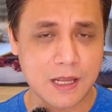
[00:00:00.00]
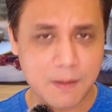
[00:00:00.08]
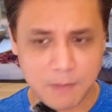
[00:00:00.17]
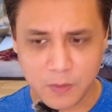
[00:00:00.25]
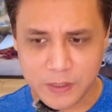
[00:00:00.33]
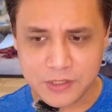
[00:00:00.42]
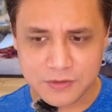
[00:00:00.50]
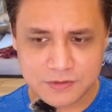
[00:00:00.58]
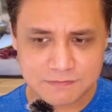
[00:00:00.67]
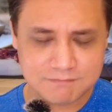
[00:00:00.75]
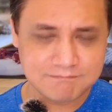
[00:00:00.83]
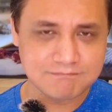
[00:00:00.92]
But when you
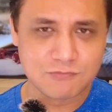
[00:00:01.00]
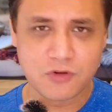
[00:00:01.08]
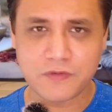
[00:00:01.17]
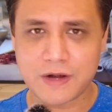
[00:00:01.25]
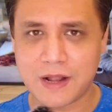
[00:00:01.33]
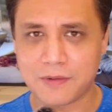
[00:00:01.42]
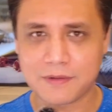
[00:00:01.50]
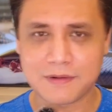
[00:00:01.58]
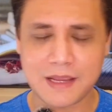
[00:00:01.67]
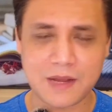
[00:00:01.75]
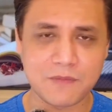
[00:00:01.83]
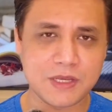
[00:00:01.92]
move around
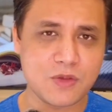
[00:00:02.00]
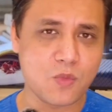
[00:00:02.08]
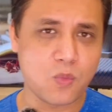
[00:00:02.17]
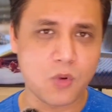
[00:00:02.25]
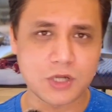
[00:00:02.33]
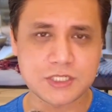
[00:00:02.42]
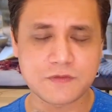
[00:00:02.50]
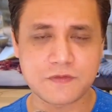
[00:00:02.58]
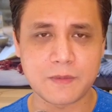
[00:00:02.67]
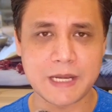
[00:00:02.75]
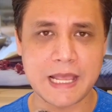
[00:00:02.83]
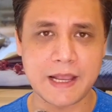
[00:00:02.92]
and when you watch it
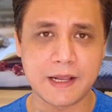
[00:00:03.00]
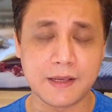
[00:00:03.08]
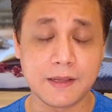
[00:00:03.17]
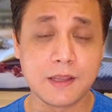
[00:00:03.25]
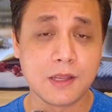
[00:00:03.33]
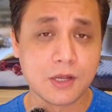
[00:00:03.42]
from an angle,